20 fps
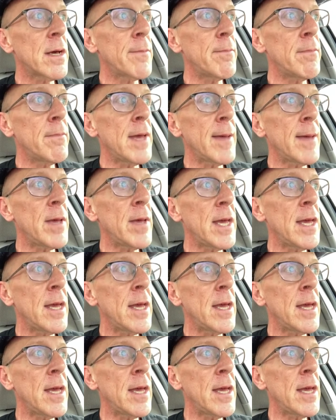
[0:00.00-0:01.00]

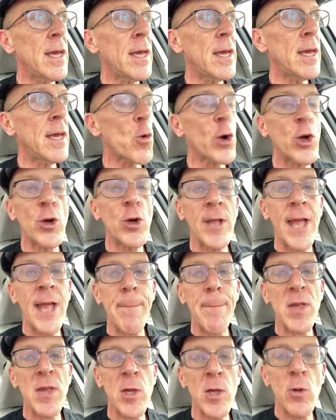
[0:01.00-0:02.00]
maybe 4 good
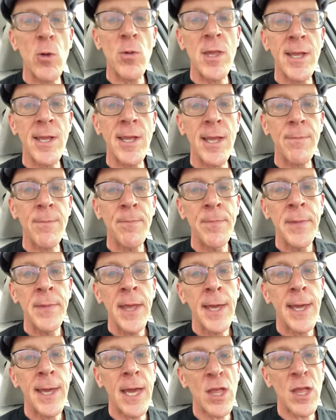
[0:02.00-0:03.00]
episodes in it
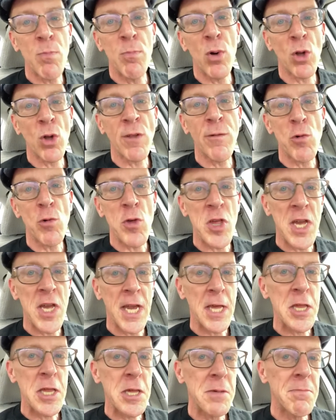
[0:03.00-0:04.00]
gets booked for
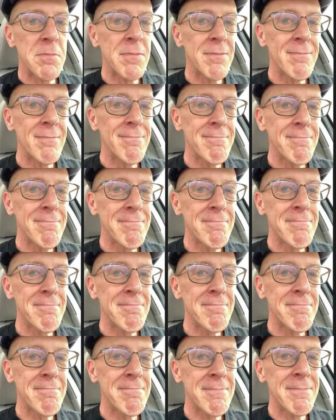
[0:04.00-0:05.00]
6.
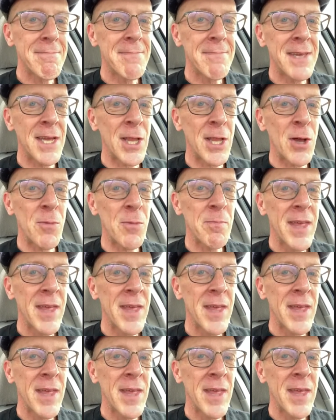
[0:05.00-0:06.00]
You know,
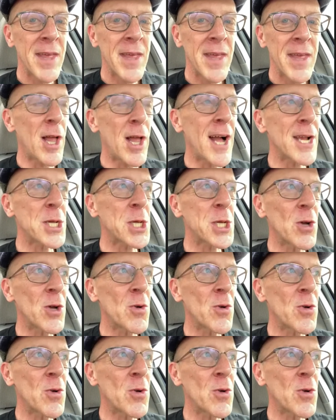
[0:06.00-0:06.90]
and there are a lot of shows.